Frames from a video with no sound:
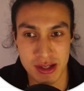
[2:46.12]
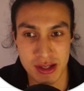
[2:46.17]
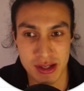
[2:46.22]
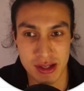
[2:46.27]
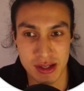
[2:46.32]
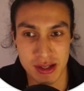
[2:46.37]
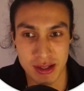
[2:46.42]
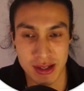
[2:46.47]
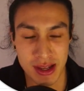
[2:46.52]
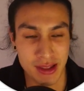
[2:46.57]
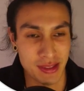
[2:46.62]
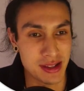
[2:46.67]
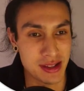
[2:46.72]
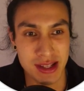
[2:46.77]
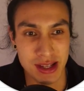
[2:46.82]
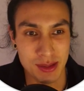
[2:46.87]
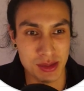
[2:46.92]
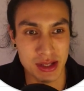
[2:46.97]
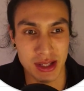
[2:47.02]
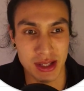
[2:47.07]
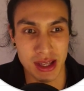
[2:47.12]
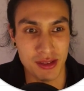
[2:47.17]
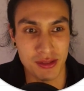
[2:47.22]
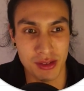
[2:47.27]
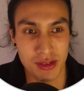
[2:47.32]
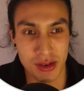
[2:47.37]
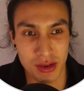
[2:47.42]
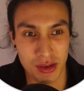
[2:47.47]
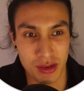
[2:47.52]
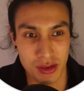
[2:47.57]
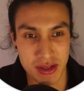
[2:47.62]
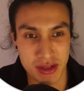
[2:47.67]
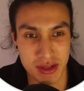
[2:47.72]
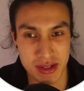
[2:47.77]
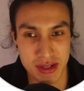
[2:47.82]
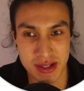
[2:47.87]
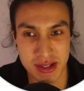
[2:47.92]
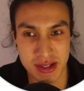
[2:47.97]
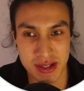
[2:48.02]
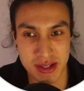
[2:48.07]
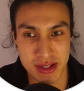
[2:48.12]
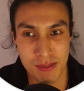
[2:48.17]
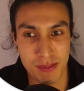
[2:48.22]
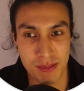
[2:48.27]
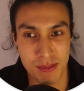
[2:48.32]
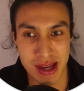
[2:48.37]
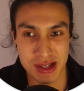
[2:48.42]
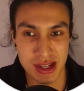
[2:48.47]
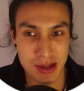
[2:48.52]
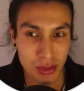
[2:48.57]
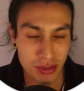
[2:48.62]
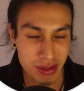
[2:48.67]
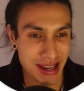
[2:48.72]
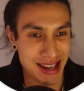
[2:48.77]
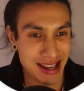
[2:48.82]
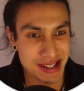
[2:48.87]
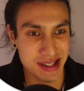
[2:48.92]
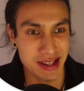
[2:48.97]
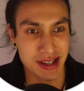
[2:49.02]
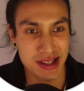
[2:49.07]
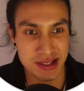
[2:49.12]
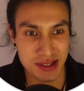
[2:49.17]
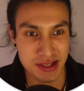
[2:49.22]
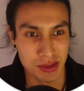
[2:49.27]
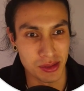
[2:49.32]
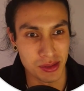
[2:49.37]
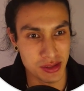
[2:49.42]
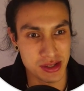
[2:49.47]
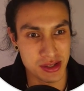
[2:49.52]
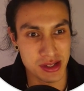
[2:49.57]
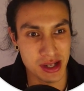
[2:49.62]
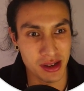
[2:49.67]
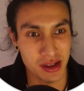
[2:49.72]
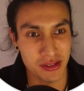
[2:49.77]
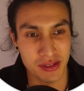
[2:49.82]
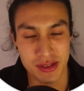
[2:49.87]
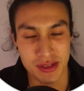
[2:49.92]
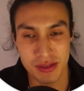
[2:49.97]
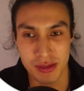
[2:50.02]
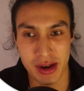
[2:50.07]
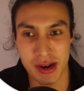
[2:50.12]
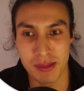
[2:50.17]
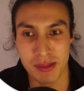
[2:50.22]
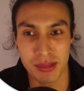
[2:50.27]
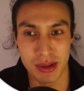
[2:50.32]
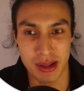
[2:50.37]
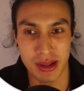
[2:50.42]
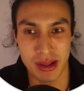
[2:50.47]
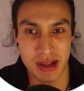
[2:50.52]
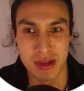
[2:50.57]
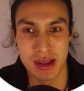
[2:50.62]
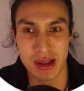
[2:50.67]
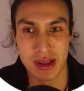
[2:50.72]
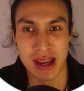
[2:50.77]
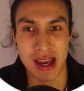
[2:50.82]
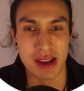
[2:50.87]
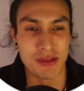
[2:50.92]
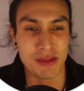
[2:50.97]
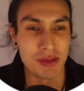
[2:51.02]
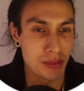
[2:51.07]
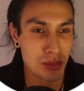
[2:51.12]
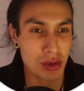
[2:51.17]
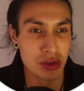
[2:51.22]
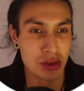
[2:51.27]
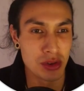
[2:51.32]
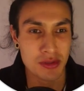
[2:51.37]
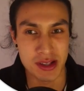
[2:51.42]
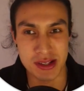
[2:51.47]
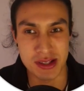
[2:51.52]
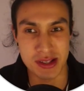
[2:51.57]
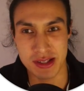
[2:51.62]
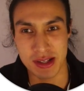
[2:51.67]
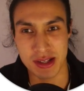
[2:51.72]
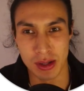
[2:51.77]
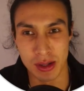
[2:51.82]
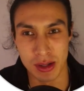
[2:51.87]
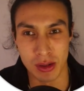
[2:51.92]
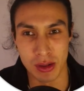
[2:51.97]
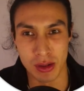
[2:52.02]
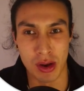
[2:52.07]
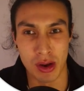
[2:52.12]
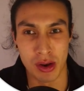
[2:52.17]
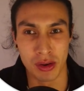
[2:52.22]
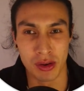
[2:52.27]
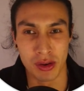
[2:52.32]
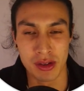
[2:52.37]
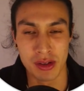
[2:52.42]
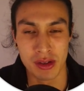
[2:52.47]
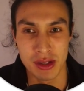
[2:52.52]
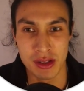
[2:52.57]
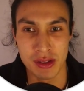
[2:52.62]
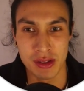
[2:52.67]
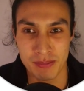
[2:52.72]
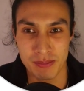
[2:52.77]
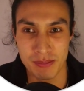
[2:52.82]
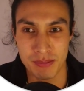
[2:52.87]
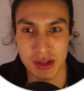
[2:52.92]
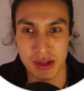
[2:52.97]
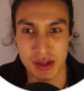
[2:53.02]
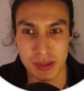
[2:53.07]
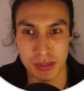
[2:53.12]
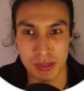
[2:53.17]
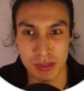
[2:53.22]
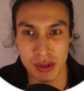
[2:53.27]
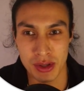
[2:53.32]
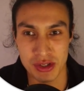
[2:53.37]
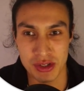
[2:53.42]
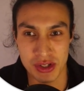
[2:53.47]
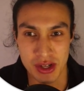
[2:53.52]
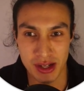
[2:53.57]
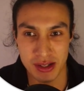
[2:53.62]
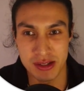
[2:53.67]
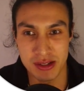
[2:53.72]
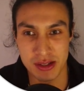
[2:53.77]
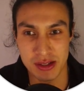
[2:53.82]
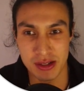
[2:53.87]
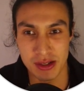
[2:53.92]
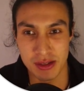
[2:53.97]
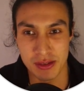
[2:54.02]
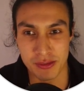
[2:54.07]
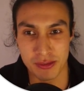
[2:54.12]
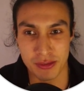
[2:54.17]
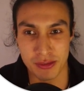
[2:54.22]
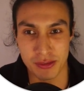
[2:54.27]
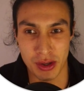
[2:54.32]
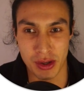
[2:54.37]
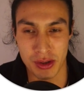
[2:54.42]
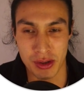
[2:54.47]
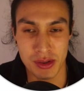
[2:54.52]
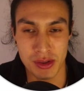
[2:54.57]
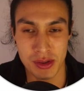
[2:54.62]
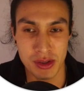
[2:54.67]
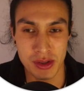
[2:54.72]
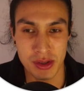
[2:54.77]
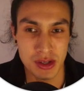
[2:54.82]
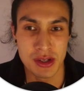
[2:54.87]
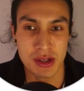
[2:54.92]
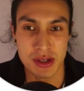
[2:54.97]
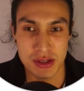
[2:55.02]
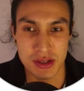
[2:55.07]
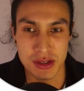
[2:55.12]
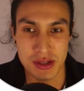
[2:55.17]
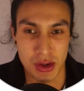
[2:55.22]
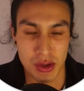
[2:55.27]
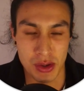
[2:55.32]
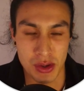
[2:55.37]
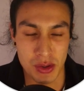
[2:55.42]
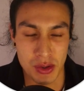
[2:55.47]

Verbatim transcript: get their team together and on the same page, keep all the assets and all the stuff in the right place, and then move this along the the project's flow. So